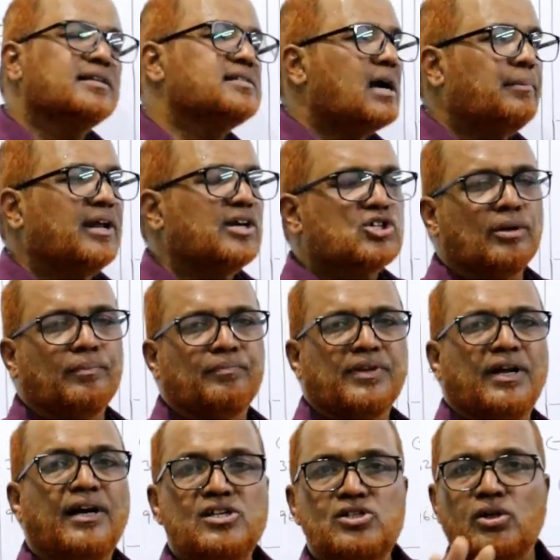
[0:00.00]
examination,
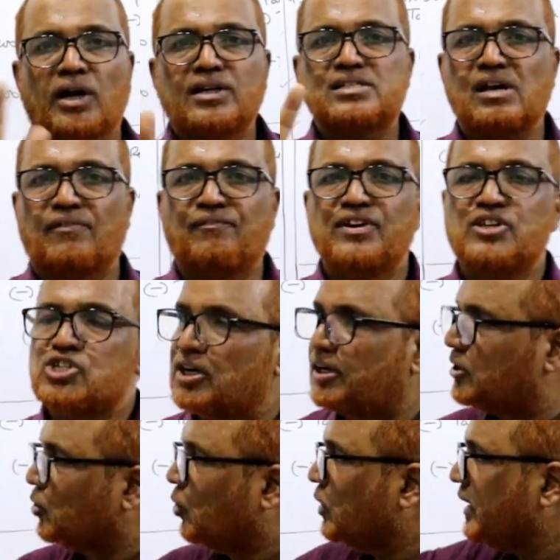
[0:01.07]
it is not
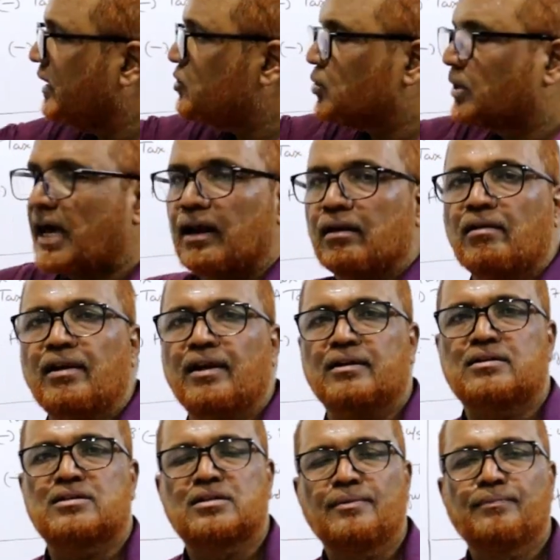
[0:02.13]
sufficient only to
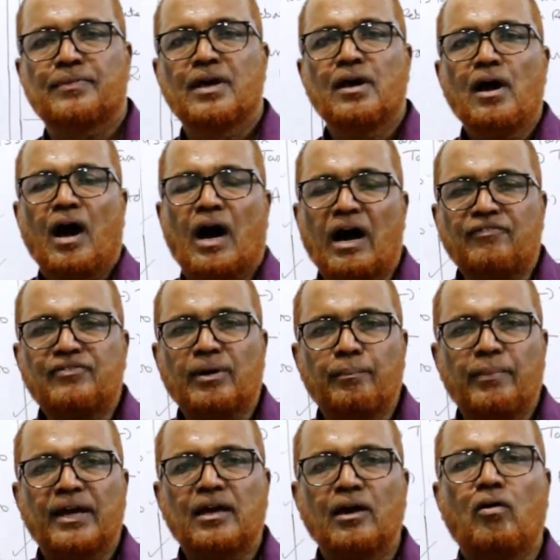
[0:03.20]
calculate after
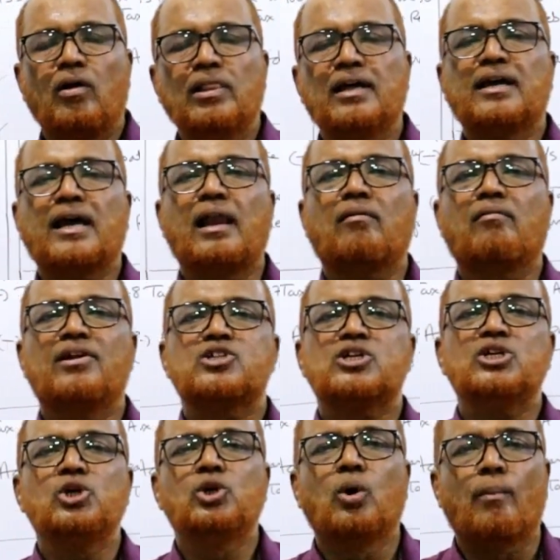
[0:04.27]
making all the
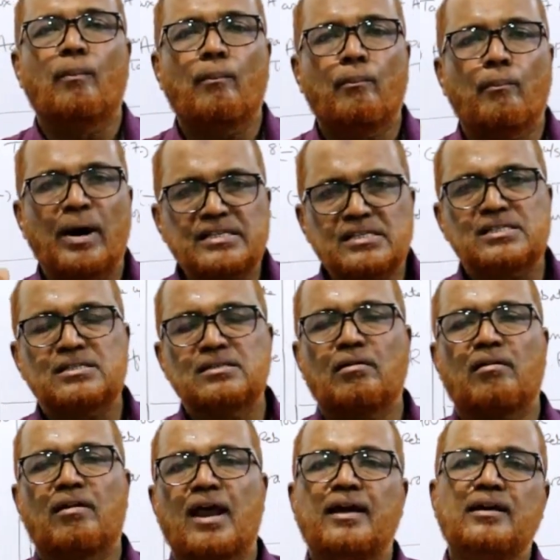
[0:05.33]
calculation, you must
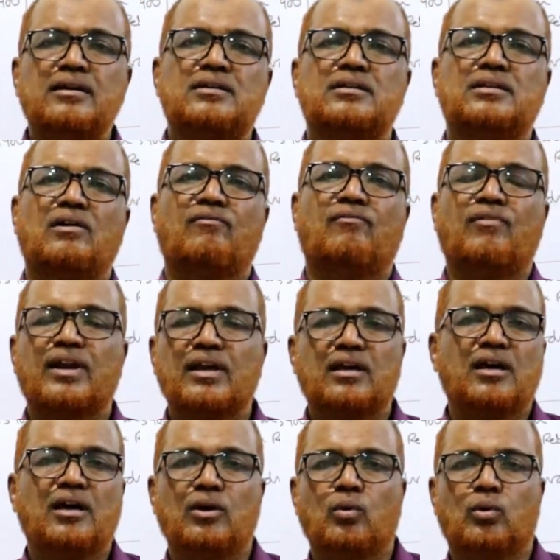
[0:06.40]
write the
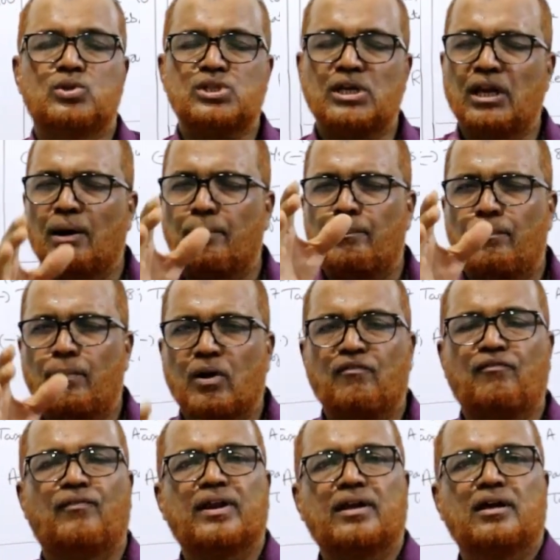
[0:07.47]
working notes, a number
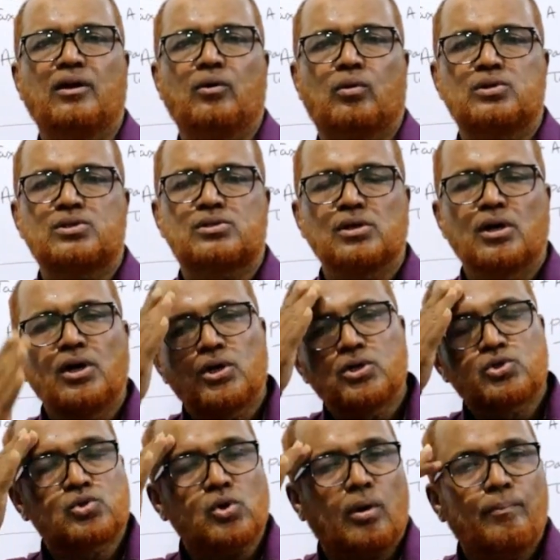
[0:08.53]
of working notes.
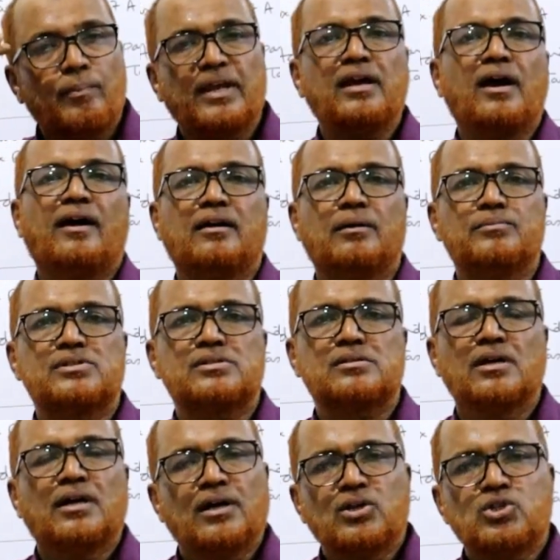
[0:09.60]
So many items.
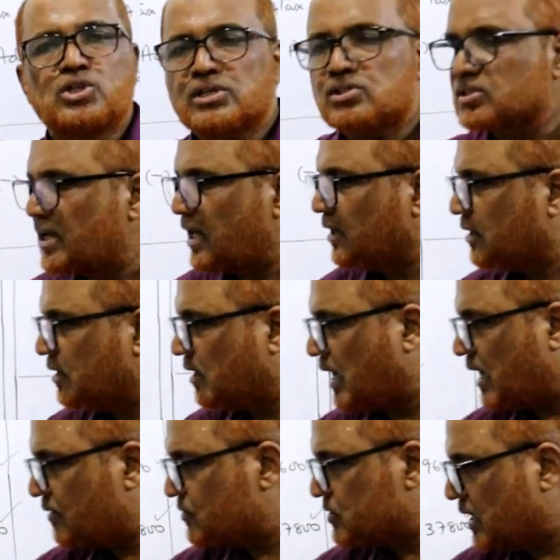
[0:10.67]
Just like
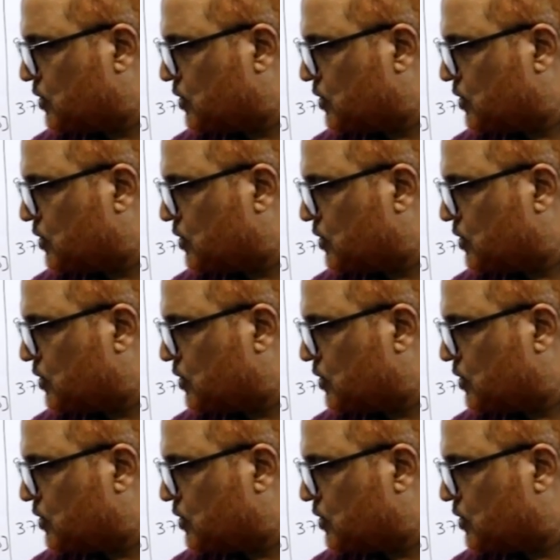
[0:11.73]
um,